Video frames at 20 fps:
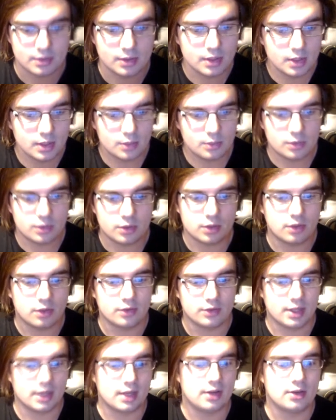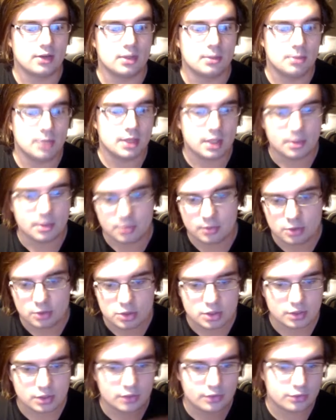We'll go over that here in a minute, but we're just going to
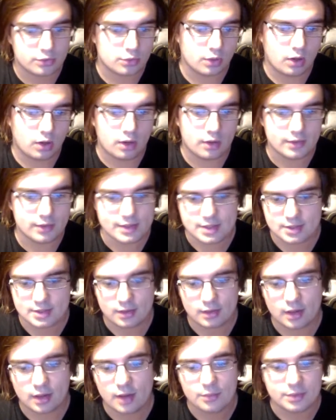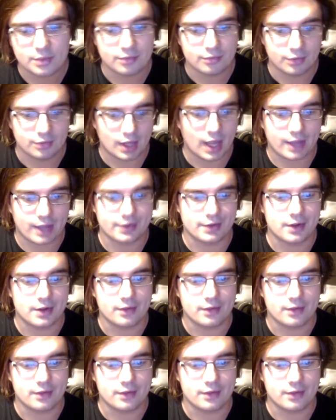go through all these, starting off with Vladoff.